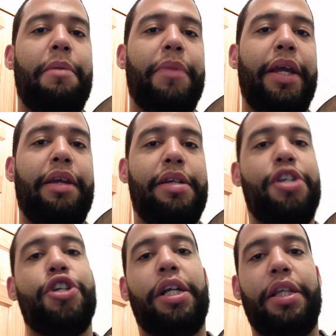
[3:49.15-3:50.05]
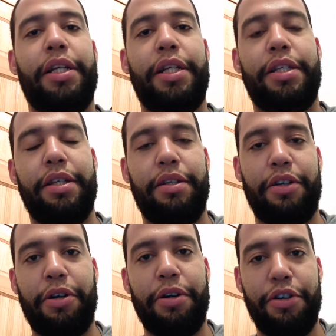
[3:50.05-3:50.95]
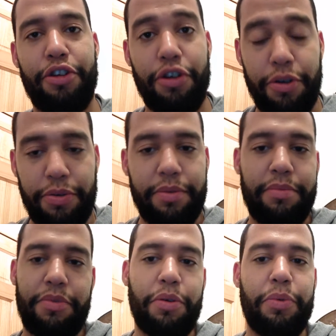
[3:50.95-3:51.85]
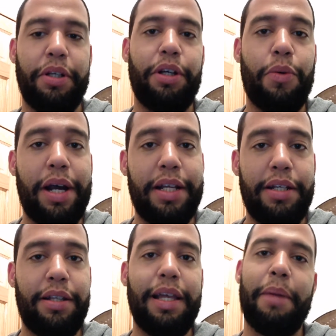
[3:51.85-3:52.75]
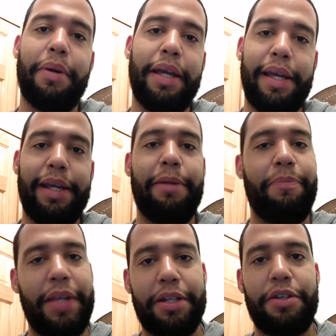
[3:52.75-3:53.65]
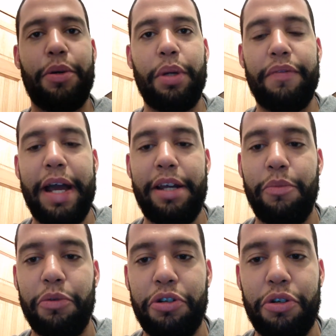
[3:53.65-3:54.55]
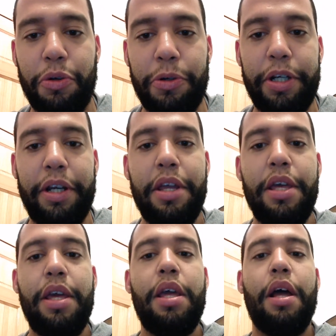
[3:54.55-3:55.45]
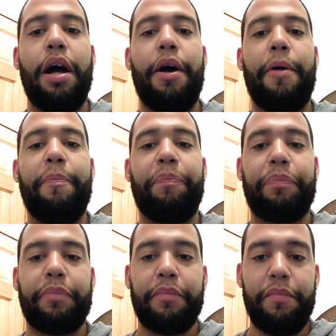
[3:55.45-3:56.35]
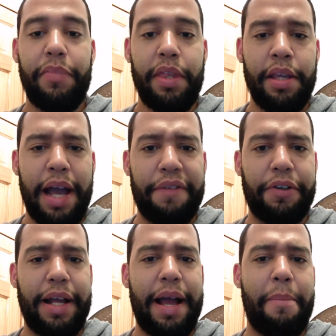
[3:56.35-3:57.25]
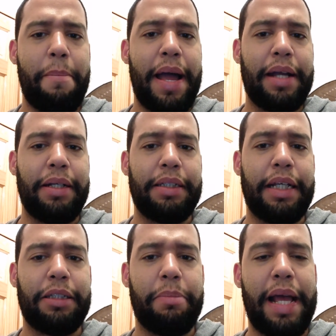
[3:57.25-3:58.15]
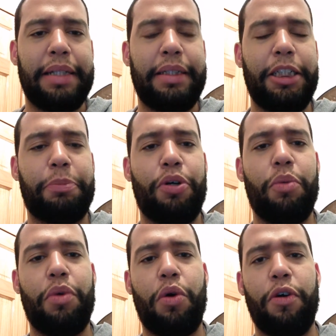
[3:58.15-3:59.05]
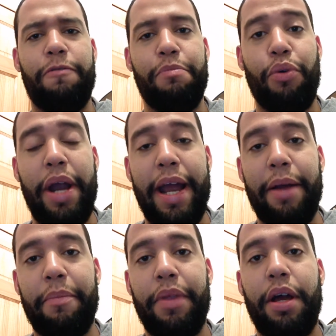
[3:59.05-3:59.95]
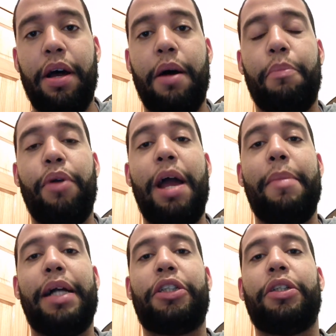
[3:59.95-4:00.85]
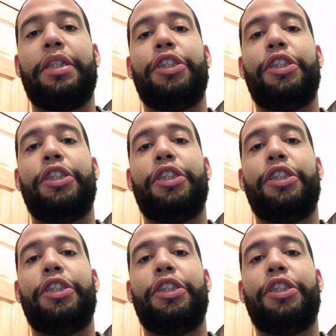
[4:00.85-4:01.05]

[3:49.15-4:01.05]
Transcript: they injected it into the current show. Don't really know why they did that, but hey, that's their way of adding more story. Um, After that, Magnus has a backstage promo with Bram. Bram actually